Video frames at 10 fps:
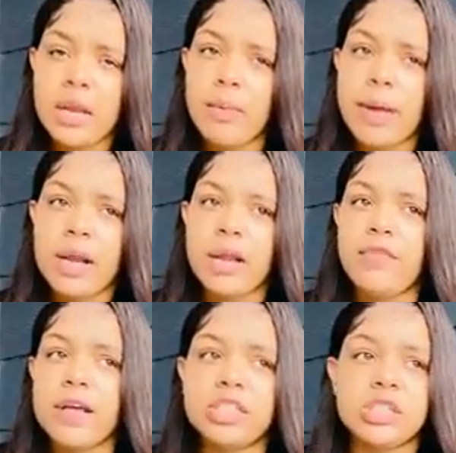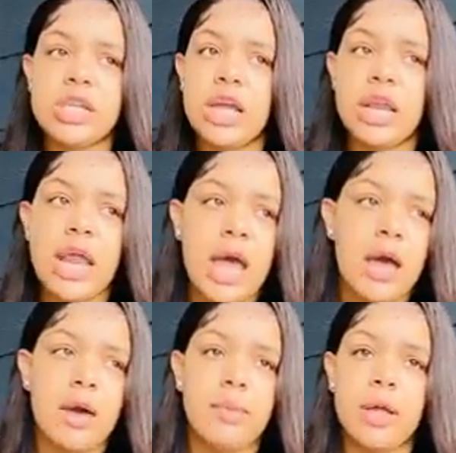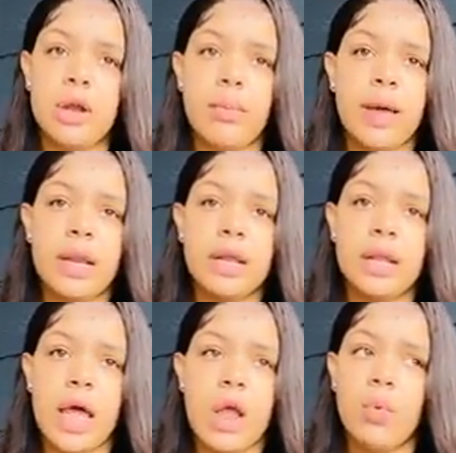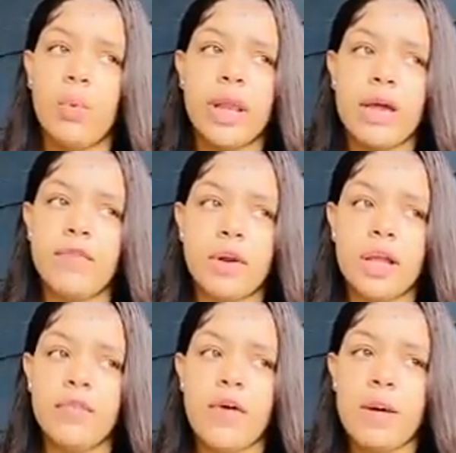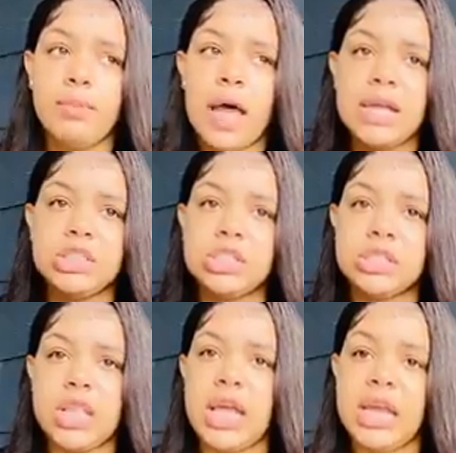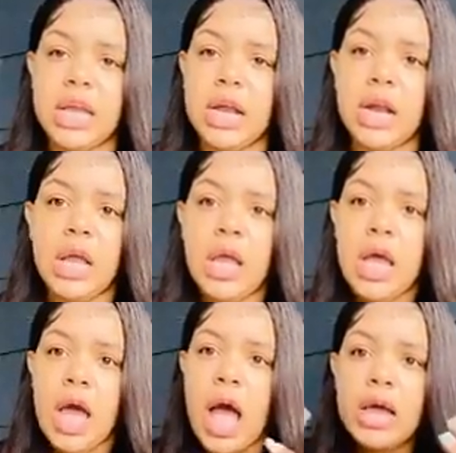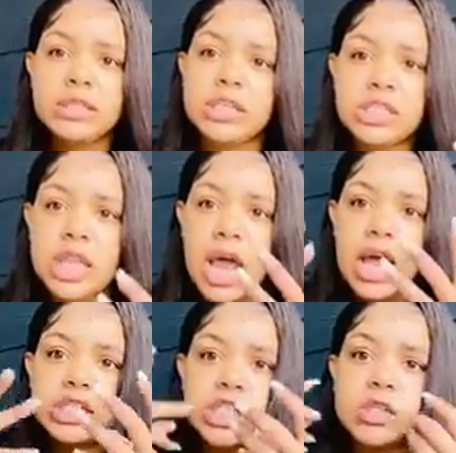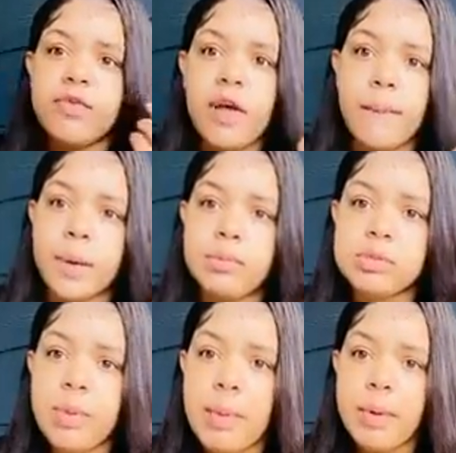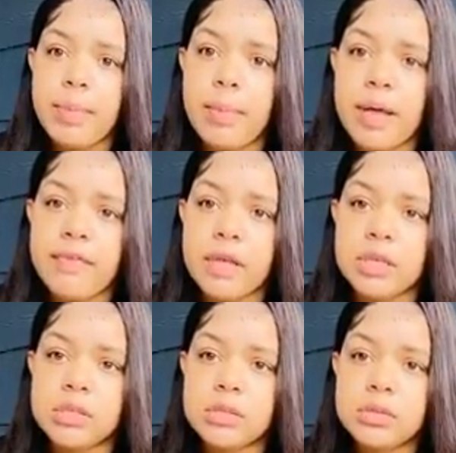Don't matter if I just take a nap, it don't matter, like whenever, if I'm like just laying there, it's like I just feel bumps pop up on my face.